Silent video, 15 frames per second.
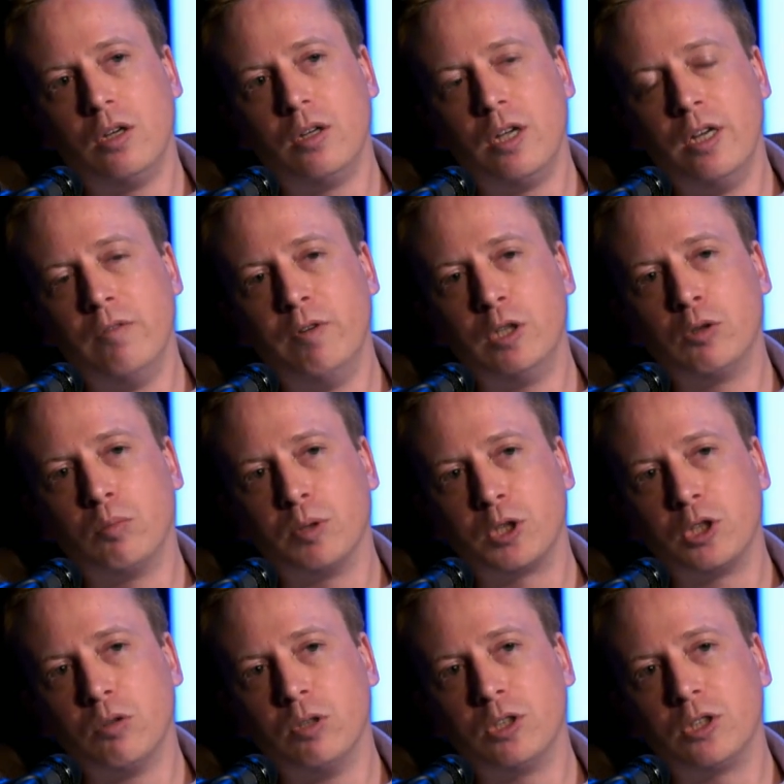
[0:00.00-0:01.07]
individual
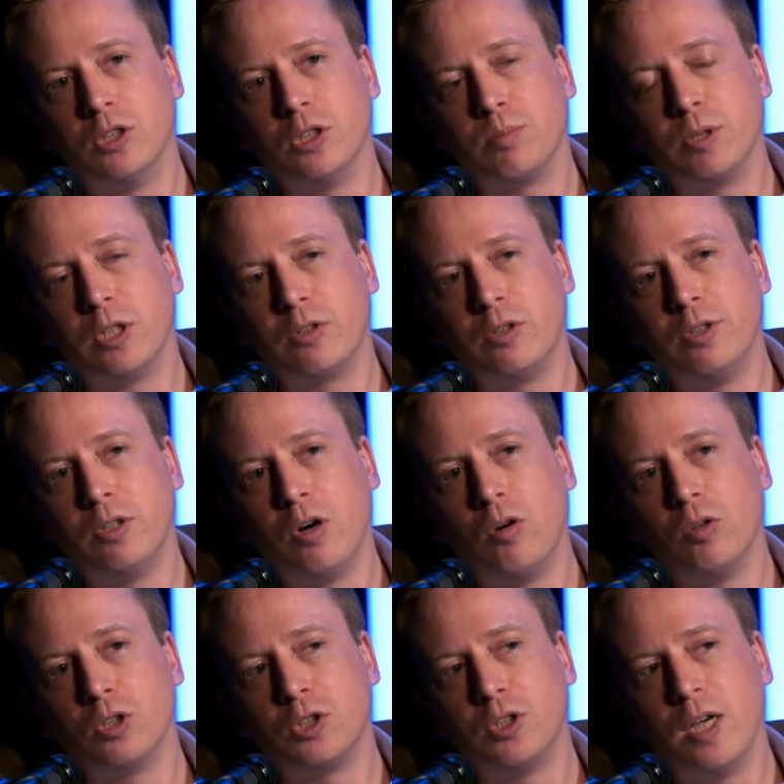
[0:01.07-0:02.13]
pursuances, particularly
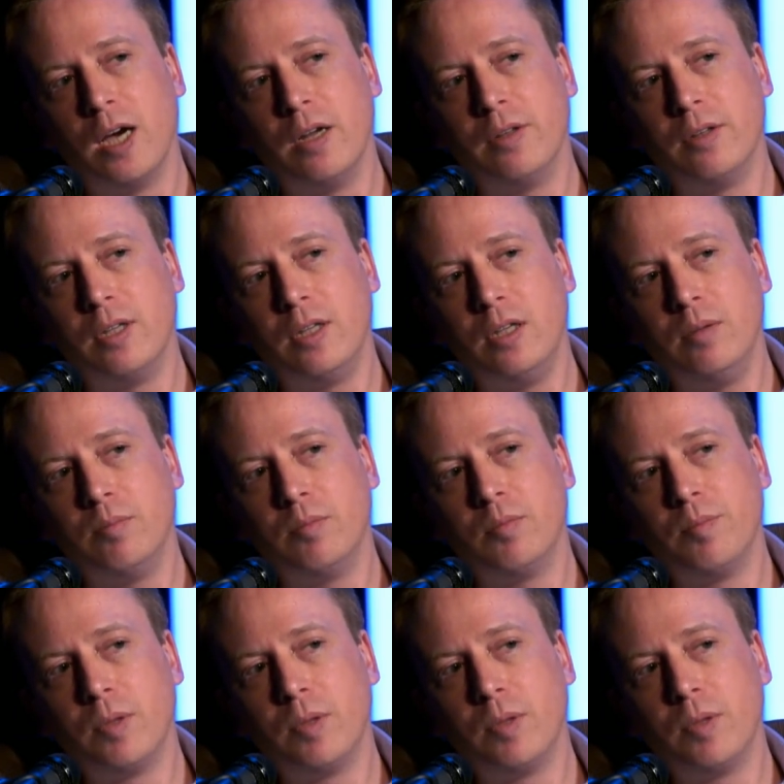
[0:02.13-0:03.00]
those that the